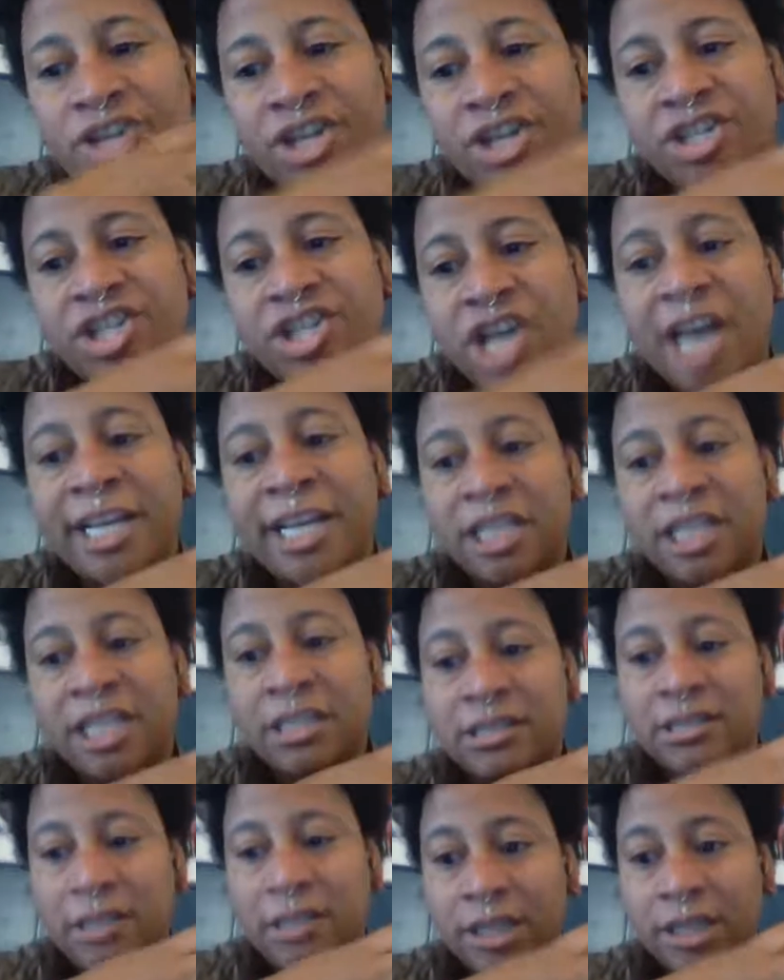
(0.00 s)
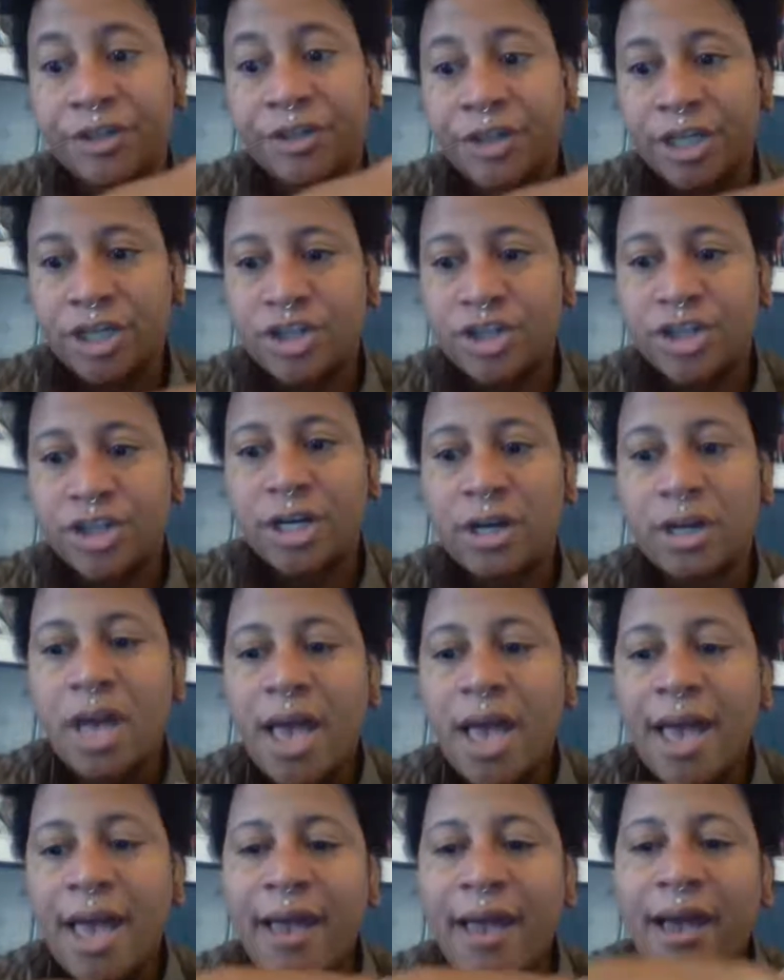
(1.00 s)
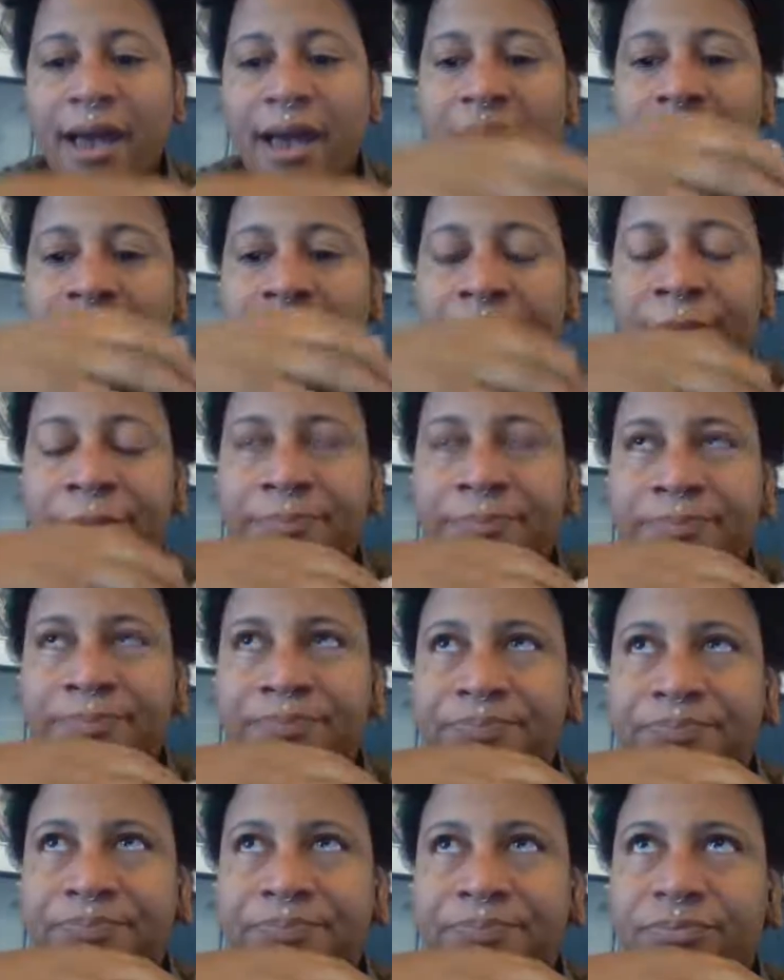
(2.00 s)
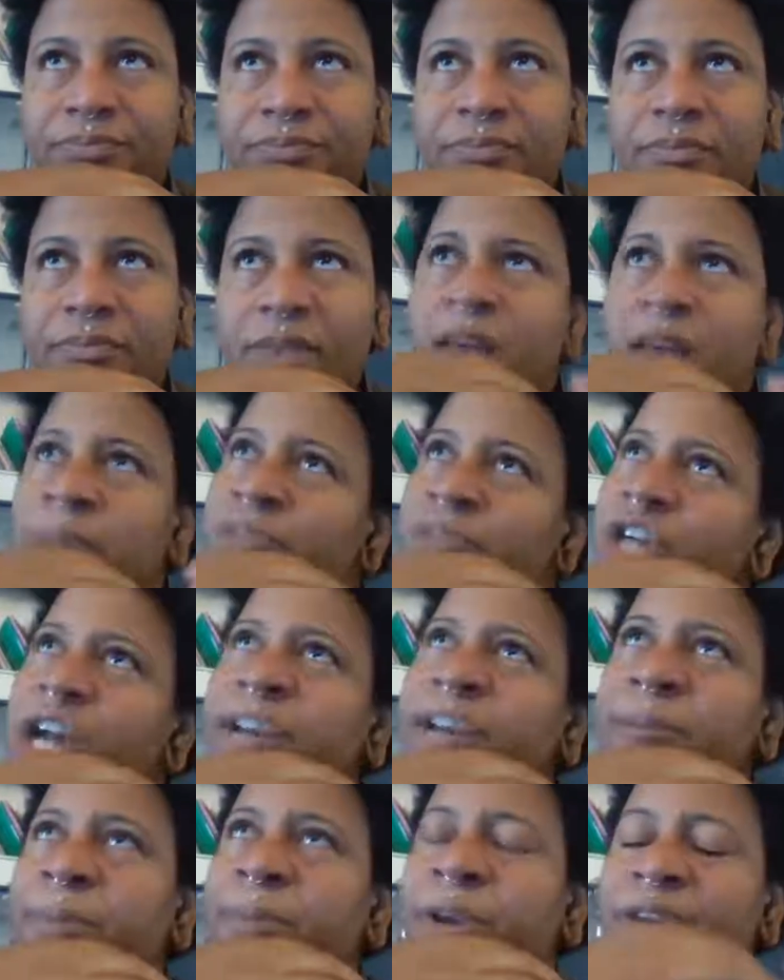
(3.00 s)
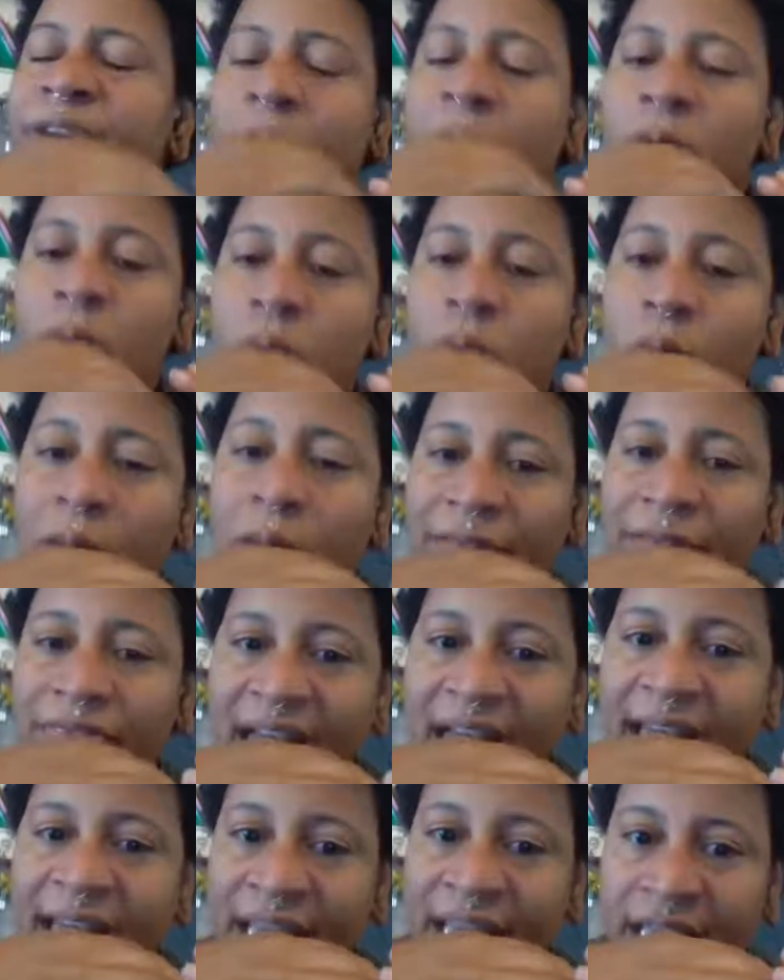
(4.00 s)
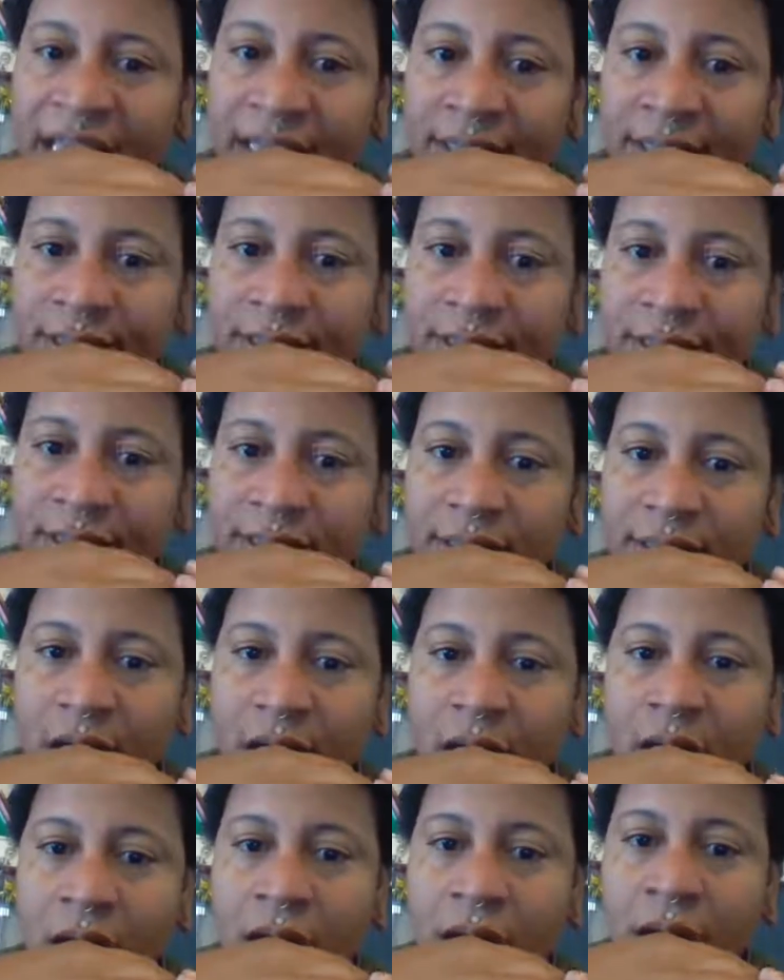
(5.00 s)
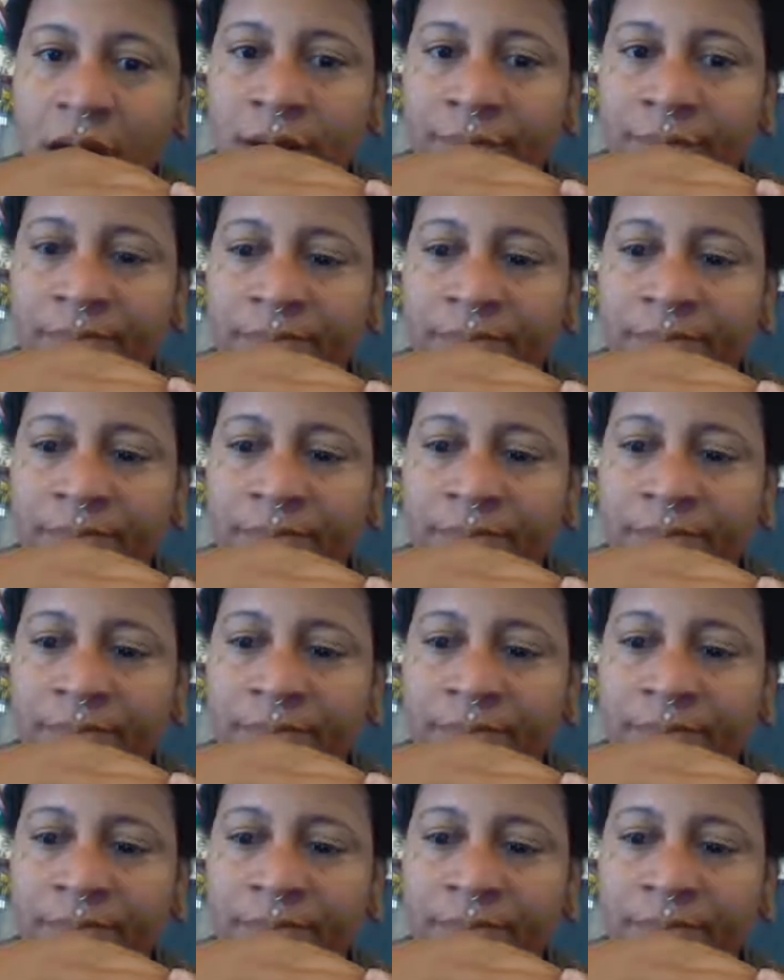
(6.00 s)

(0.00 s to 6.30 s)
Chinese literature. And I'm trying to figure out what that is.